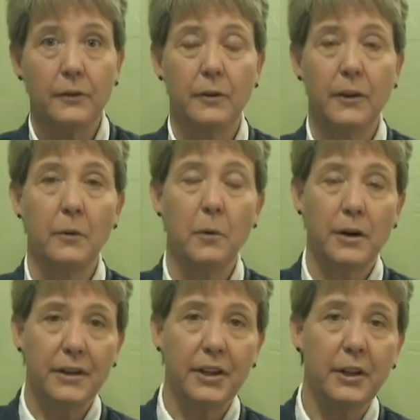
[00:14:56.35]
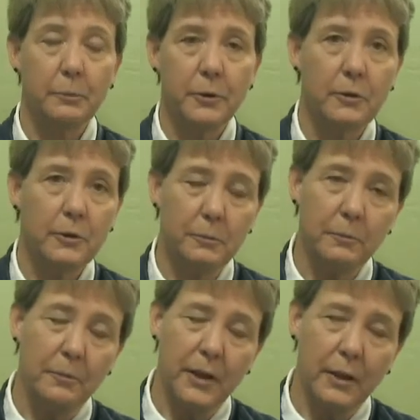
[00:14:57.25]
So they want to keep you to
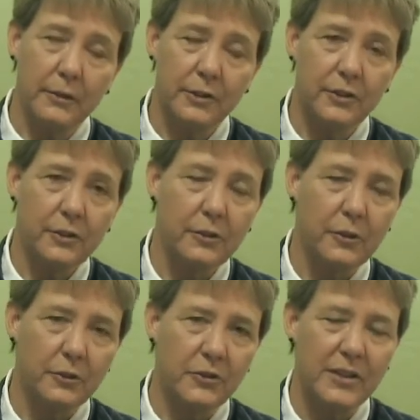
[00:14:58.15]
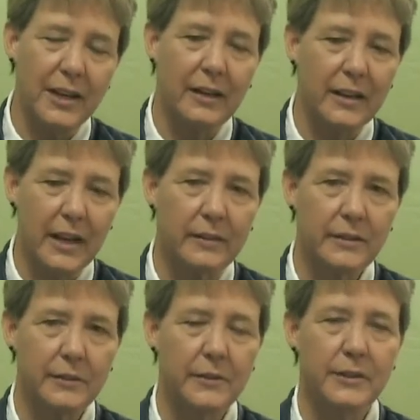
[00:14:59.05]
be able to do those daily
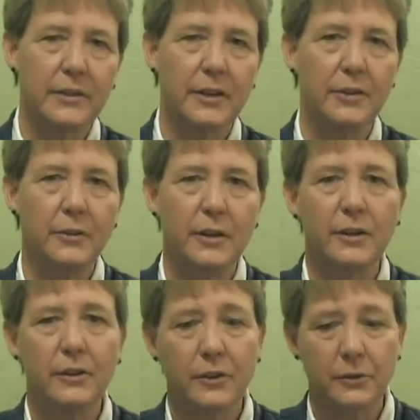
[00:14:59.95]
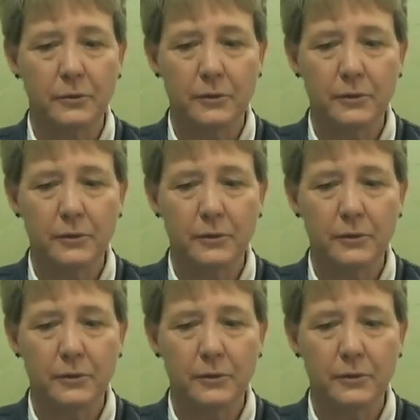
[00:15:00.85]
activities that you need to do.